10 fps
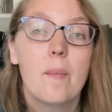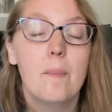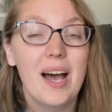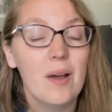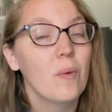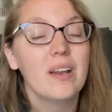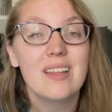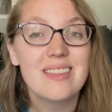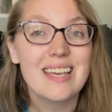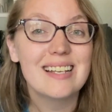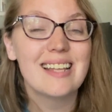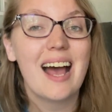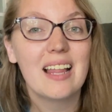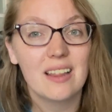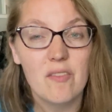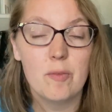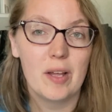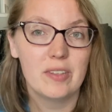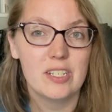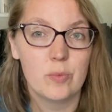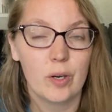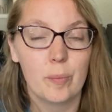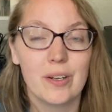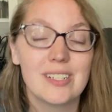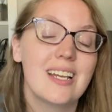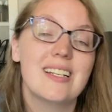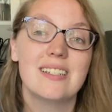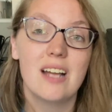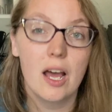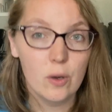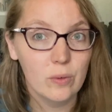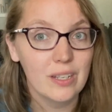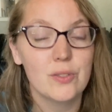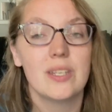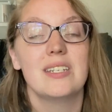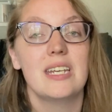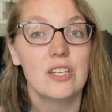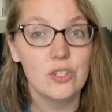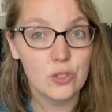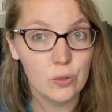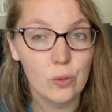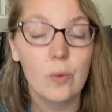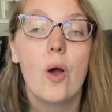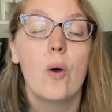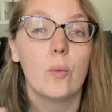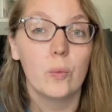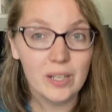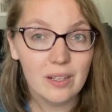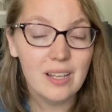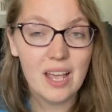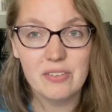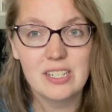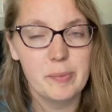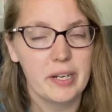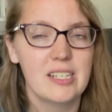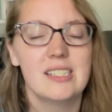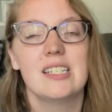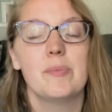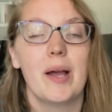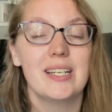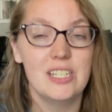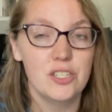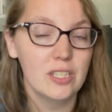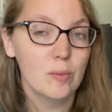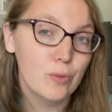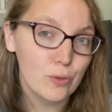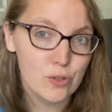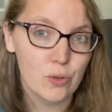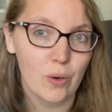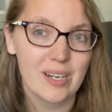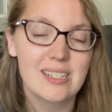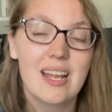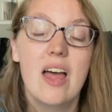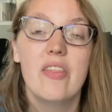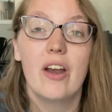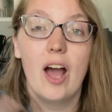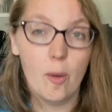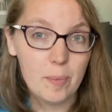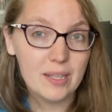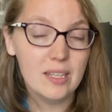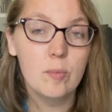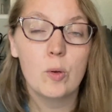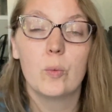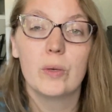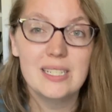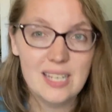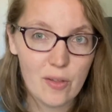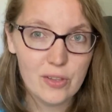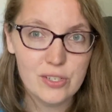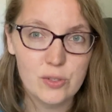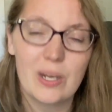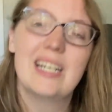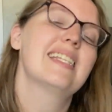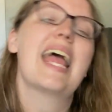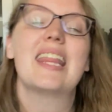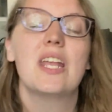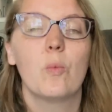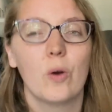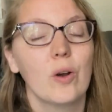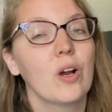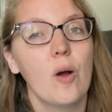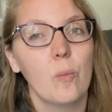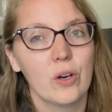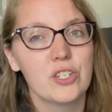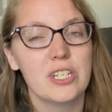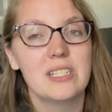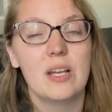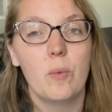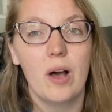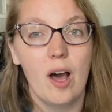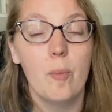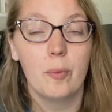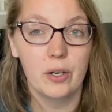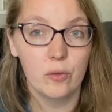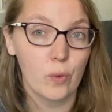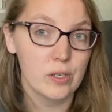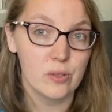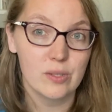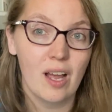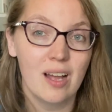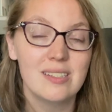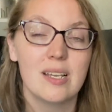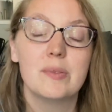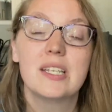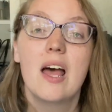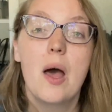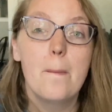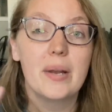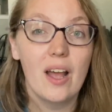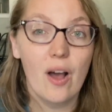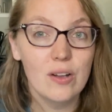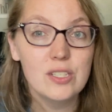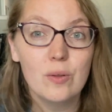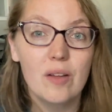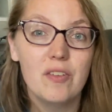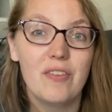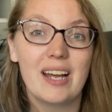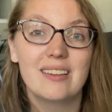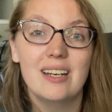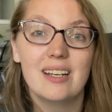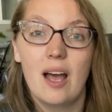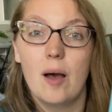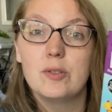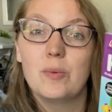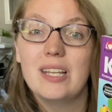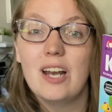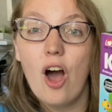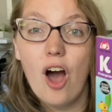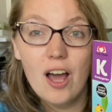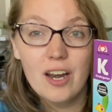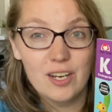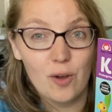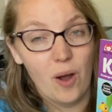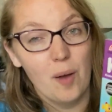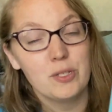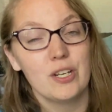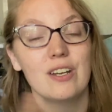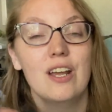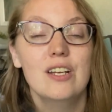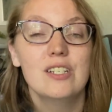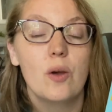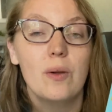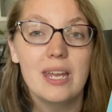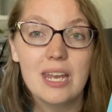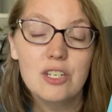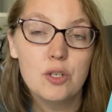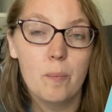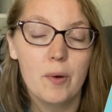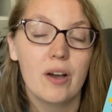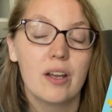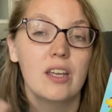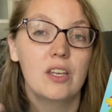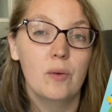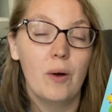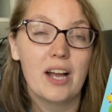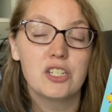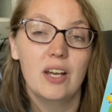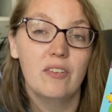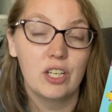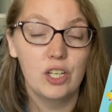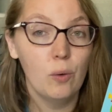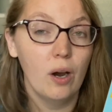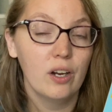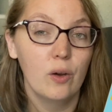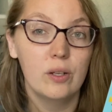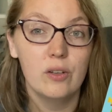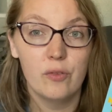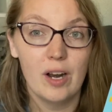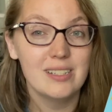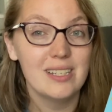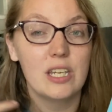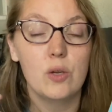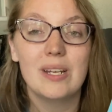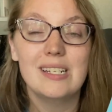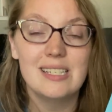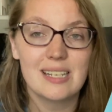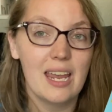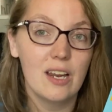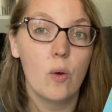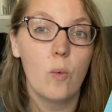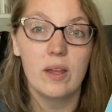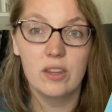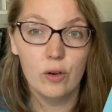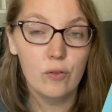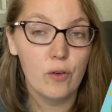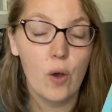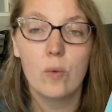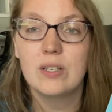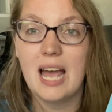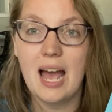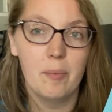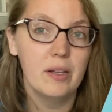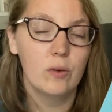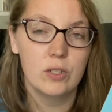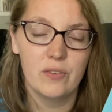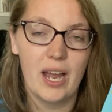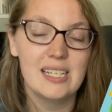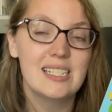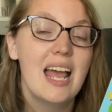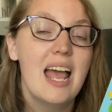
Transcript: But one of the things that I love about these workbooks is not only do they teach through real life experiences by teaching them through stories, they're helping them retell the stories and then work on worksheets that will help reinforce those concepts. But I also love the fact that it comes with an audio option. So each book, you will actually have a Q R code in the front that you can scan with your phone, tablet, or device,